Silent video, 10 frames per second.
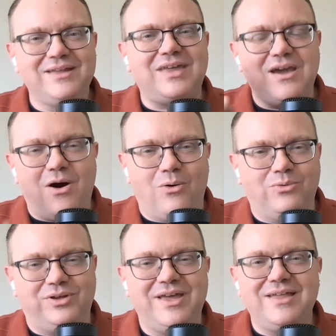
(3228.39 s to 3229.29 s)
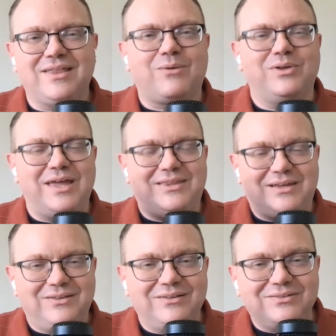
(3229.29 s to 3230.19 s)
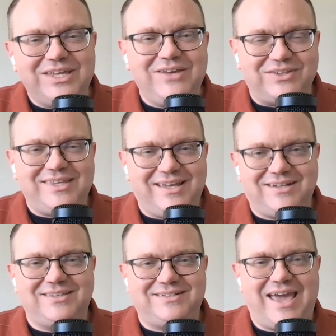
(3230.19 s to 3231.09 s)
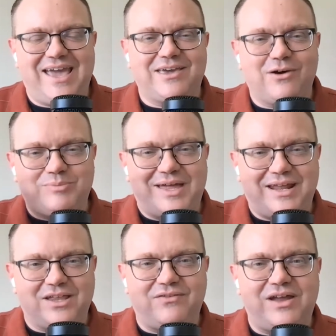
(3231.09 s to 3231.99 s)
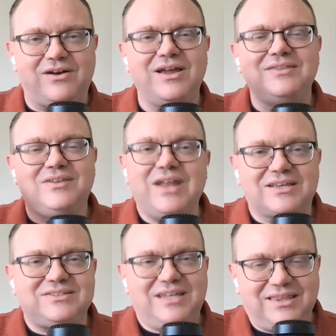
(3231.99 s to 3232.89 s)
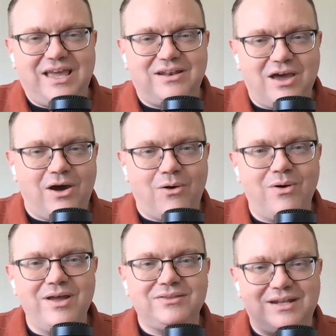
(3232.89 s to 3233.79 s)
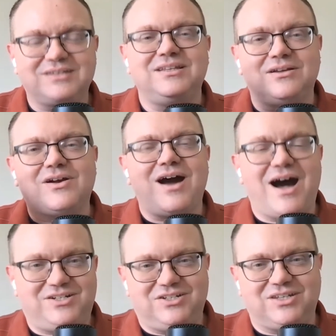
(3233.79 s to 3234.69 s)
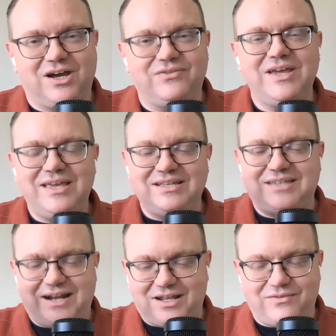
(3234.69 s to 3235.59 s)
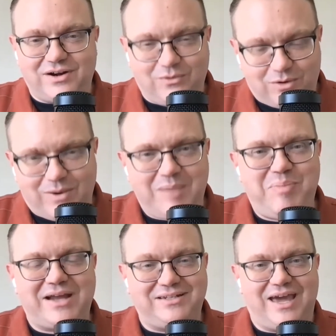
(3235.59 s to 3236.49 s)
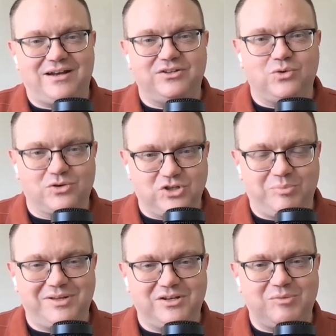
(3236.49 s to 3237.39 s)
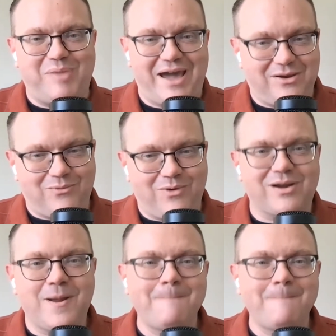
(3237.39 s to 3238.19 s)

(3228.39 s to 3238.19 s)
They only like when they, they leave at the end of the day and go up that elevator, the next thing they know, the next thing they're conscious of is that elevator going right back down and the doors opening and you're back at work.